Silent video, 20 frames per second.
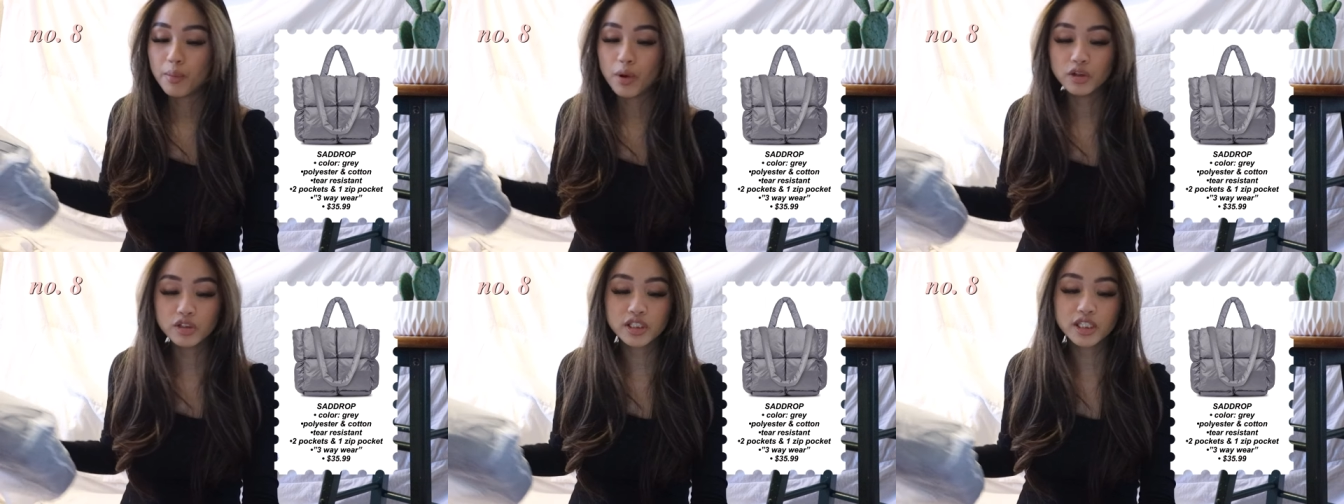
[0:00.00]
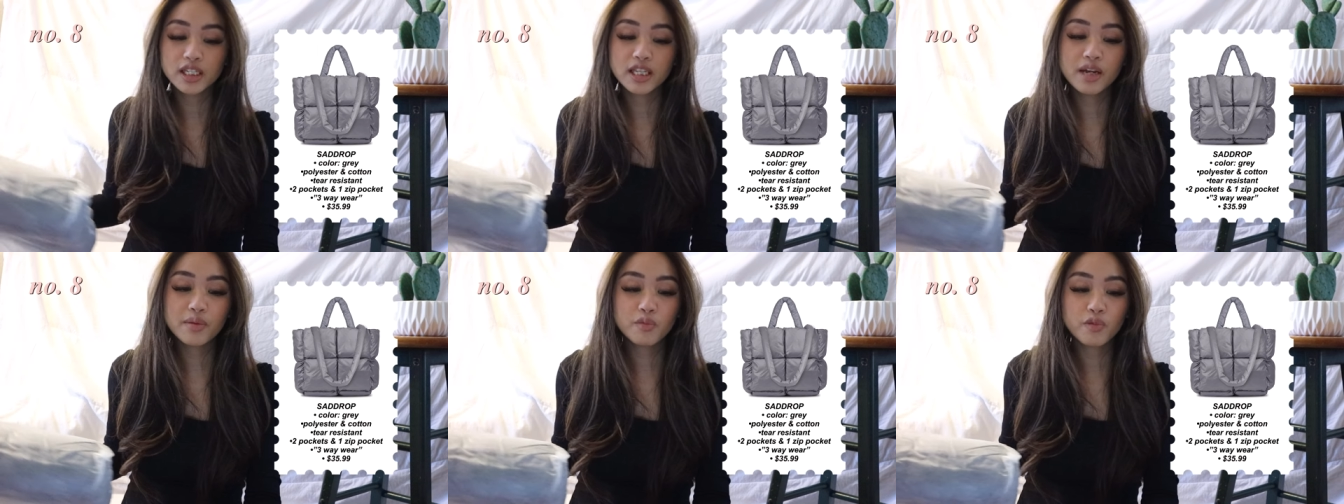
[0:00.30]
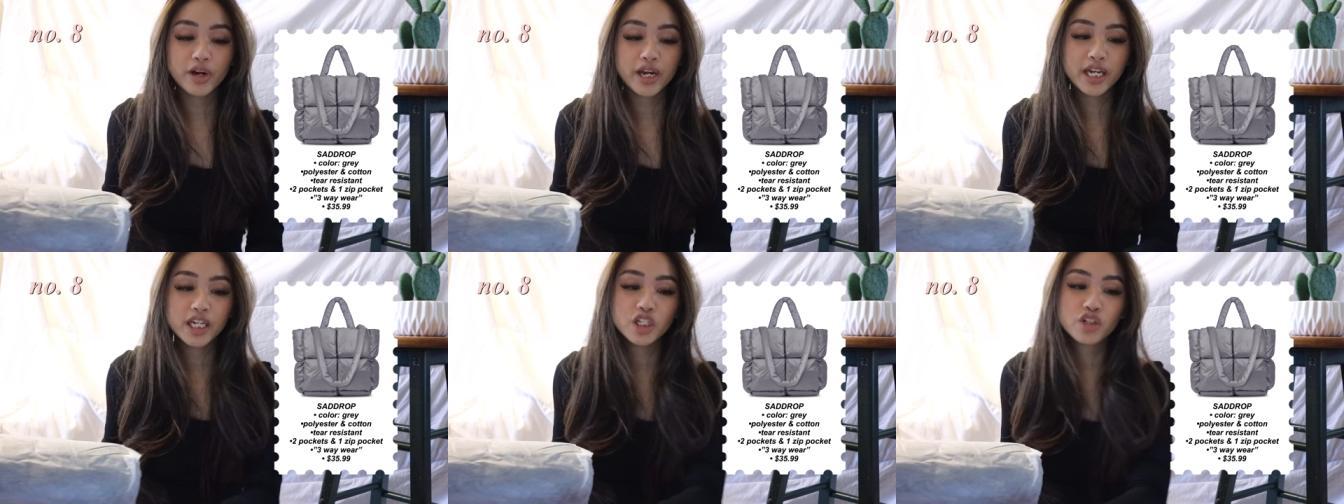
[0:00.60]
Most of
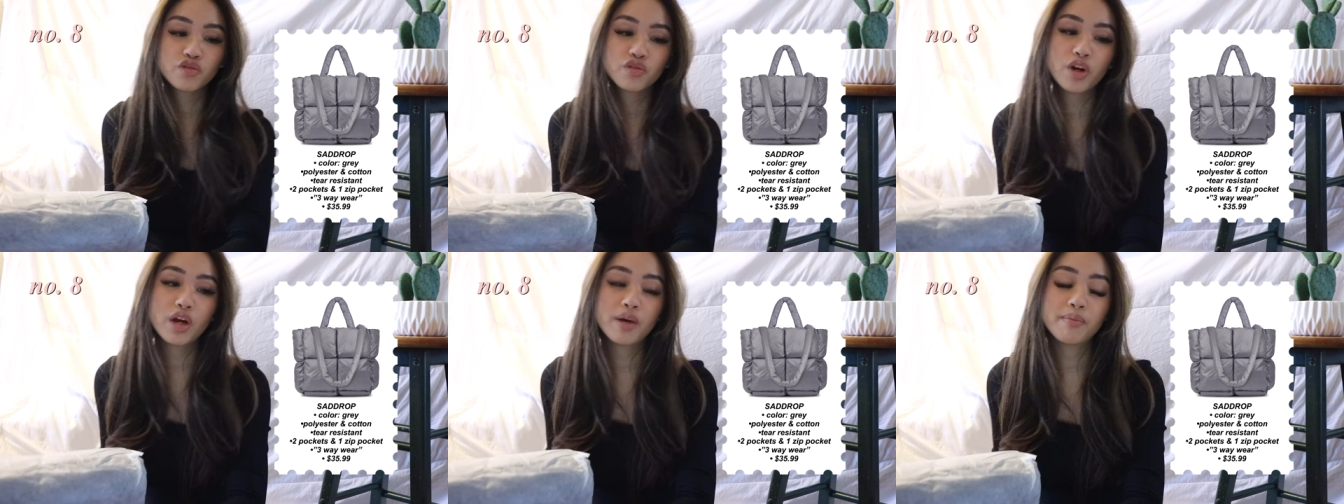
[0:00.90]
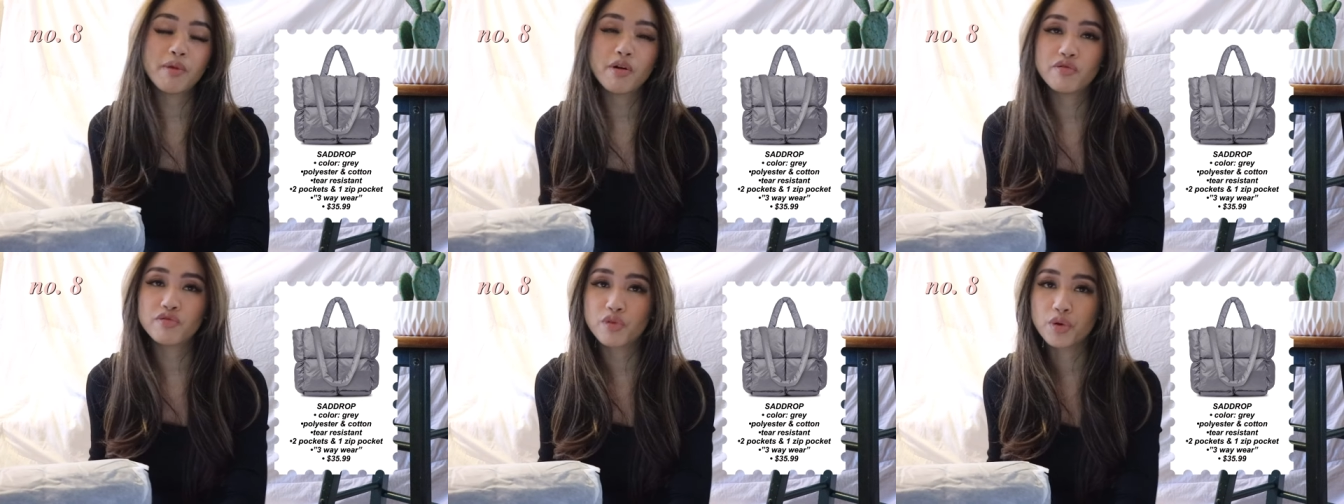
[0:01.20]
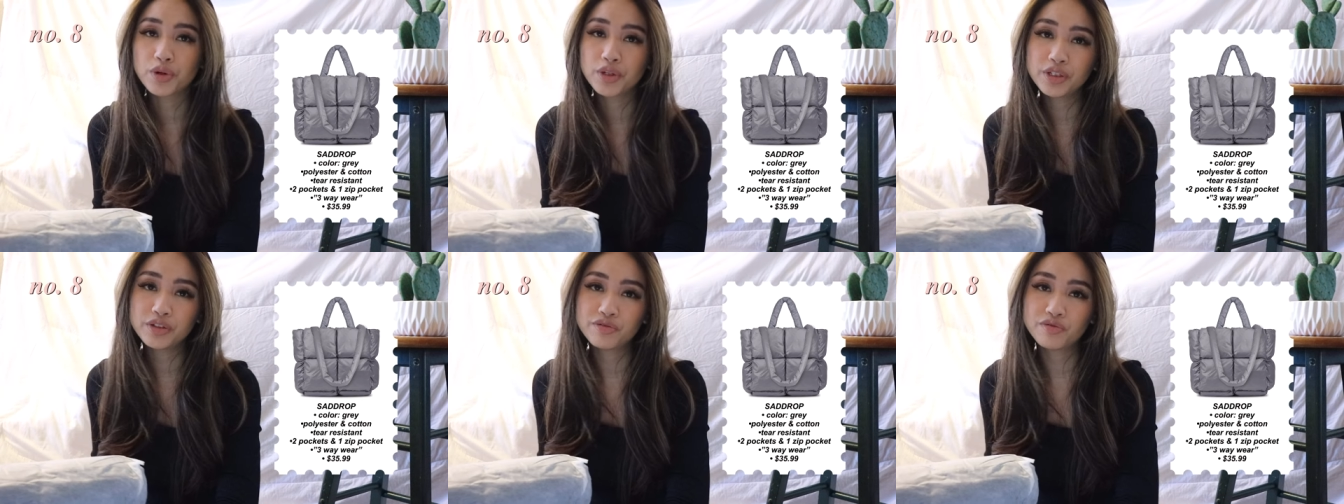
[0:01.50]
them range from $40 to